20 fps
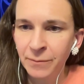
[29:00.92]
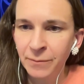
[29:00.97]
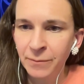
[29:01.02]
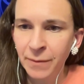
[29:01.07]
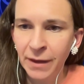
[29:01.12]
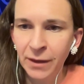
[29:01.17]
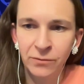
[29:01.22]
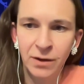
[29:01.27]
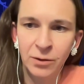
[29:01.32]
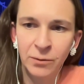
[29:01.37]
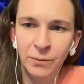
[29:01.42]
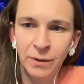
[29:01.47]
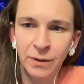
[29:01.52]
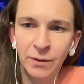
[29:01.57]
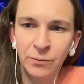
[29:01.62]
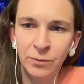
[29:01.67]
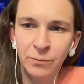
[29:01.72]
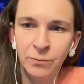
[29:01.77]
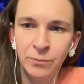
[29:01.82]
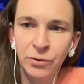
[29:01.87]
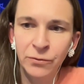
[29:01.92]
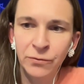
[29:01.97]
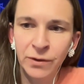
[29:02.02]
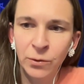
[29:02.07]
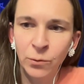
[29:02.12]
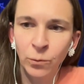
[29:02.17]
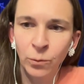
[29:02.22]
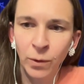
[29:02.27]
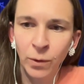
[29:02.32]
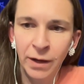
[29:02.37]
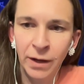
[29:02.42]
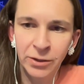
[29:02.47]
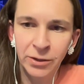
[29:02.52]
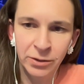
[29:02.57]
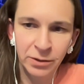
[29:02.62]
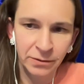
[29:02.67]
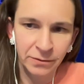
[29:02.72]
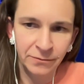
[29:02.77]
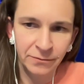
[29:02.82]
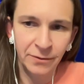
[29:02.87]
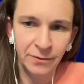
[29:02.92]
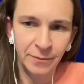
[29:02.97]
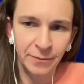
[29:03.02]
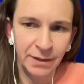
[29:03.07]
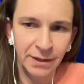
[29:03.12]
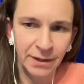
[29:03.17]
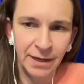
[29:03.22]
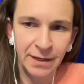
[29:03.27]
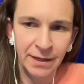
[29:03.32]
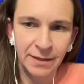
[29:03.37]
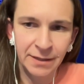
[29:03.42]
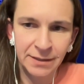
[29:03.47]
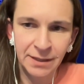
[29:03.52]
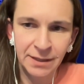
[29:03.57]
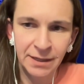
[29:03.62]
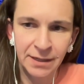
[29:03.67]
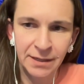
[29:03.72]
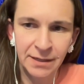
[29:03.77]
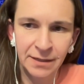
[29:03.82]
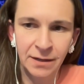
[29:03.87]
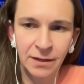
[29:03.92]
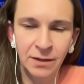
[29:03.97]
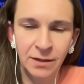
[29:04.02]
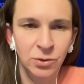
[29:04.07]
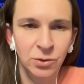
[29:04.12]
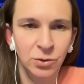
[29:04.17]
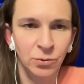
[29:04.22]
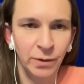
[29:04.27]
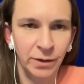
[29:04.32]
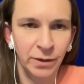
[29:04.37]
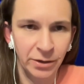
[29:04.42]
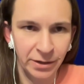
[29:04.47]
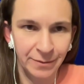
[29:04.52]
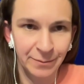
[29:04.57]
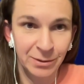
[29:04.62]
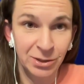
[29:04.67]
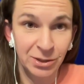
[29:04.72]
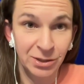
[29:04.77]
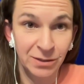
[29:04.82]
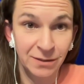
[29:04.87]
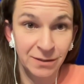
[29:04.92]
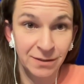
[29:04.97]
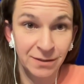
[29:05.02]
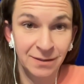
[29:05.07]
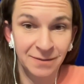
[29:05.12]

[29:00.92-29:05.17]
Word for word: Alva. Are we removing water from the annotated underwater images?